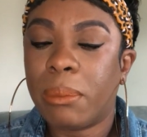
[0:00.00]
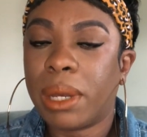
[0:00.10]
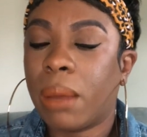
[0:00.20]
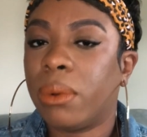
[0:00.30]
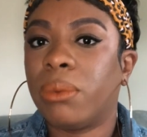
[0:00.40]
but
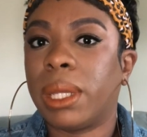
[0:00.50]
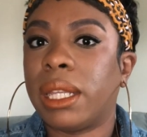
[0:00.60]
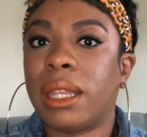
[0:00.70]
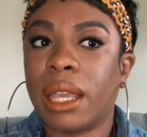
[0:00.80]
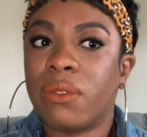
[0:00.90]
I would really
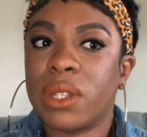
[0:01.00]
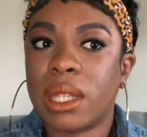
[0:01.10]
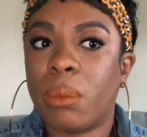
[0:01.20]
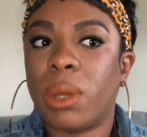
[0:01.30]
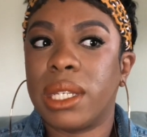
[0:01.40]
like for
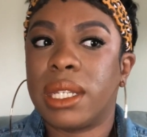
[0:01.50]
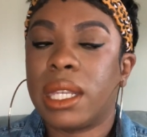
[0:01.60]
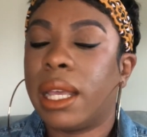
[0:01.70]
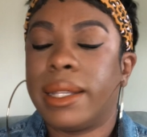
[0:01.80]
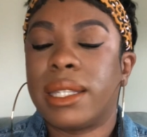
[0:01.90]
someone to
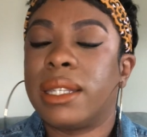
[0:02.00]
tell